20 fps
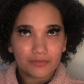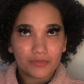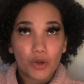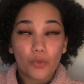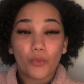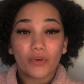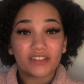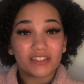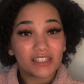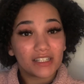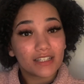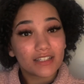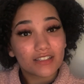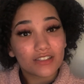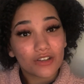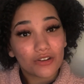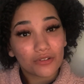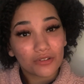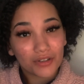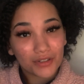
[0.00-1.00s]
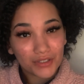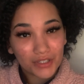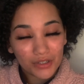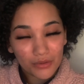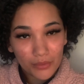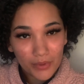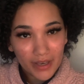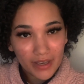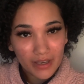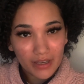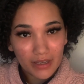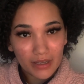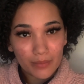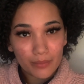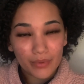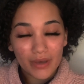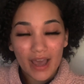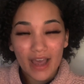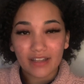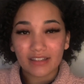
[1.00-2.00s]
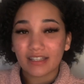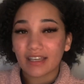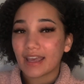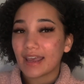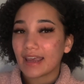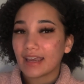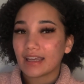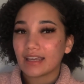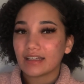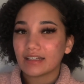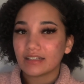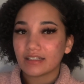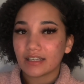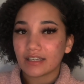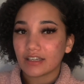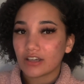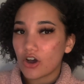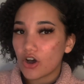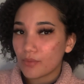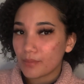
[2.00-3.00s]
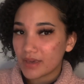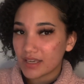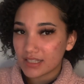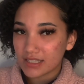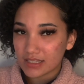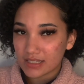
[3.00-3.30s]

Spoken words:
when things don't go your way, but at the end it all makes